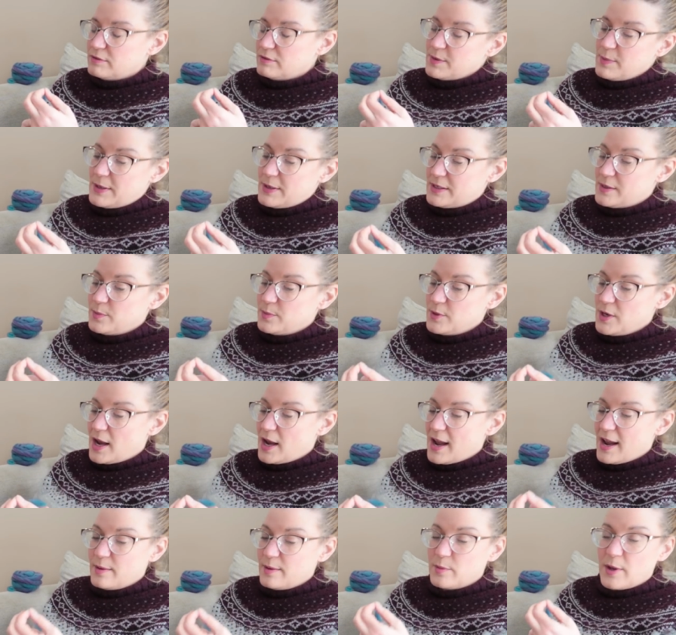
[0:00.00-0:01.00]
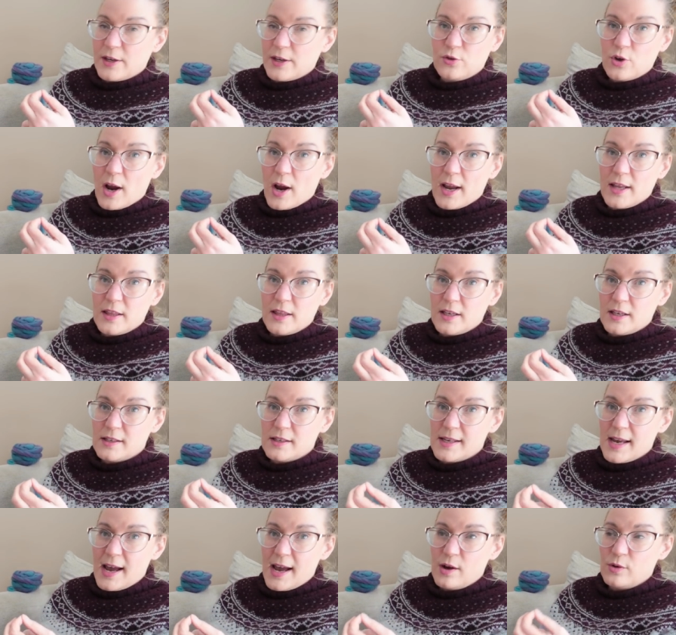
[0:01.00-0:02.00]
spent some time like trying
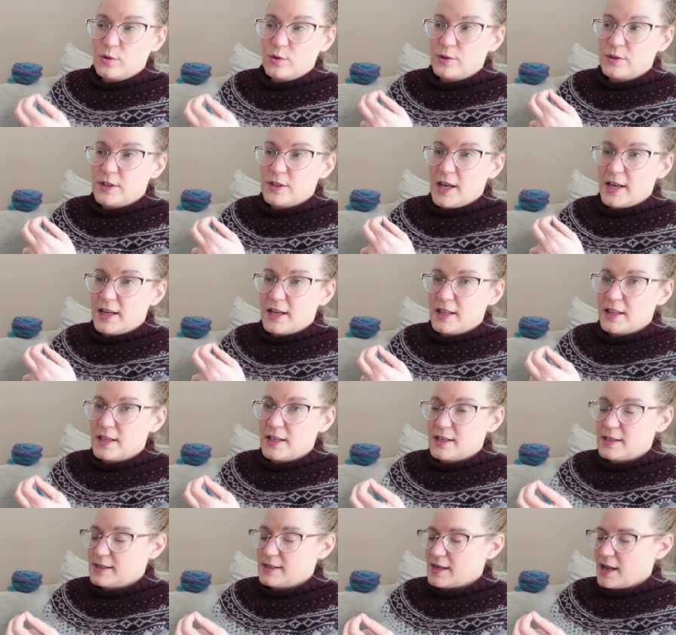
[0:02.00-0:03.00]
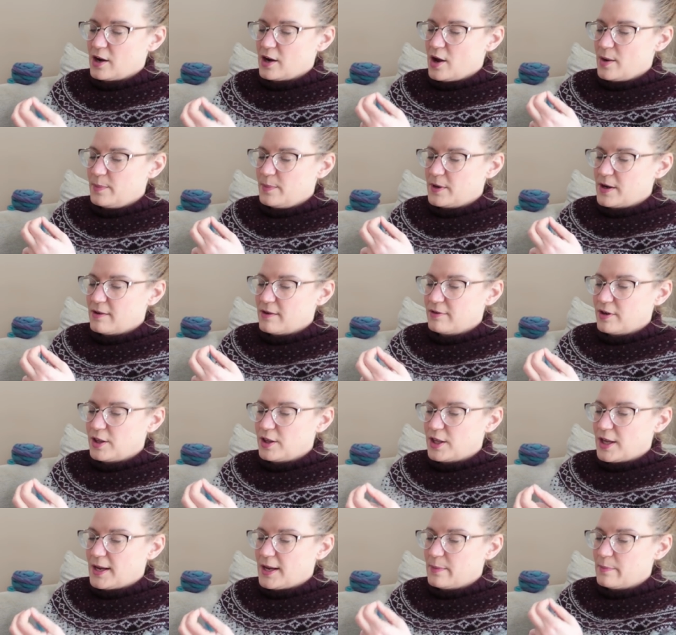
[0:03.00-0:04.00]
things out and getting things set up and
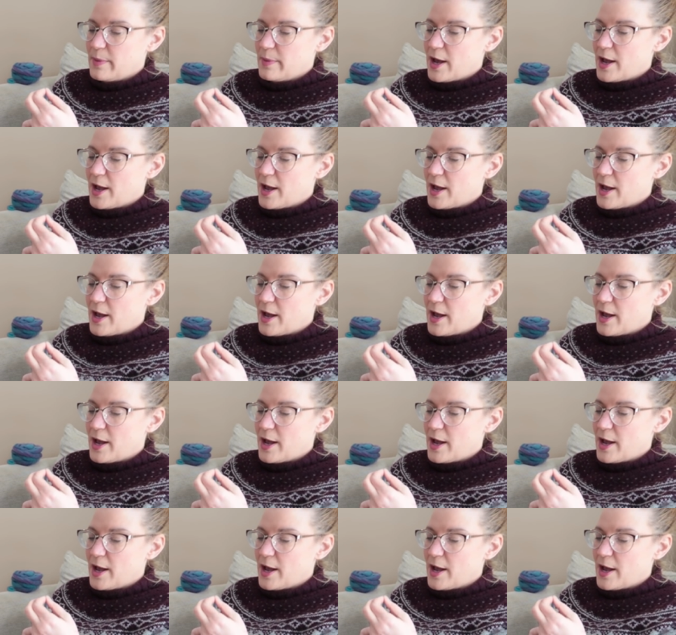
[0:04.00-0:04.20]
everything.